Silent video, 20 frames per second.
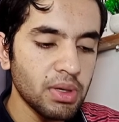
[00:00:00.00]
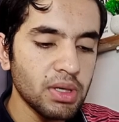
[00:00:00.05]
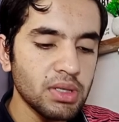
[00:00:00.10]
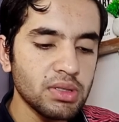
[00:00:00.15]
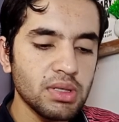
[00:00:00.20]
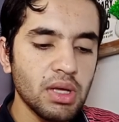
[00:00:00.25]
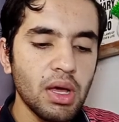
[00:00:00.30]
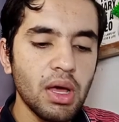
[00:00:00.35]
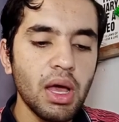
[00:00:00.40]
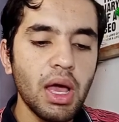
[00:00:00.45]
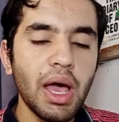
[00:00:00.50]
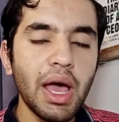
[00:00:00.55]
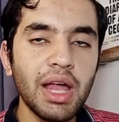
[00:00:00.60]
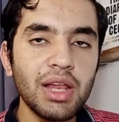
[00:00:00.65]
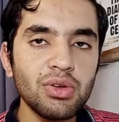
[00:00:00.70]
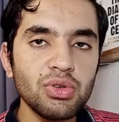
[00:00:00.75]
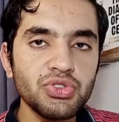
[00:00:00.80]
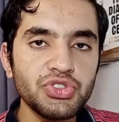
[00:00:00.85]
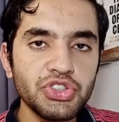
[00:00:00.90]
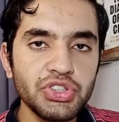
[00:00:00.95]
because
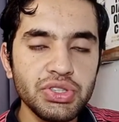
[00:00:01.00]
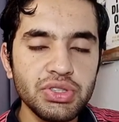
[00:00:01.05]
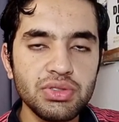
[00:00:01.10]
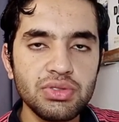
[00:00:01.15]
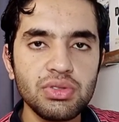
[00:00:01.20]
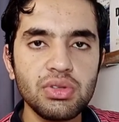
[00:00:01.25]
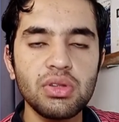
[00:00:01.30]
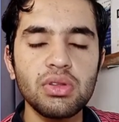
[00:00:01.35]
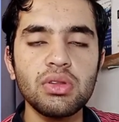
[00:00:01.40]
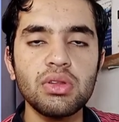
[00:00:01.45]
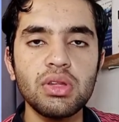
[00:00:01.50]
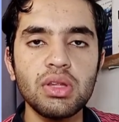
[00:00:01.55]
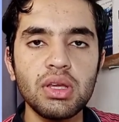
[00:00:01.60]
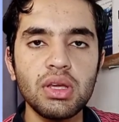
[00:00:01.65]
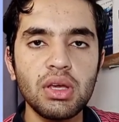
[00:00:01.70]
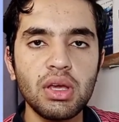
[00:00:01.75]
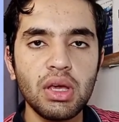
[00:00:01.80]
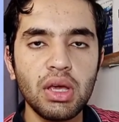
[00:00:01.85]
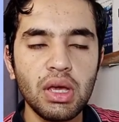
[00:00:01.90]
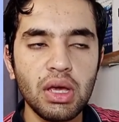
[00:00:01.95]
halogens,
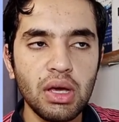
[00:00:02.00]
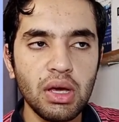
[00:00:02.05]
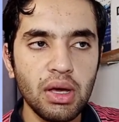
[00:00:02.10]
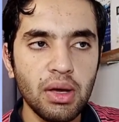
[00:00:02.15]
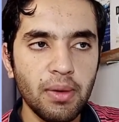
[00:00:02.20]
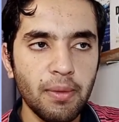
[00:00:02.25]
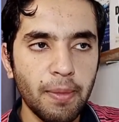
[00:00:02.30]
the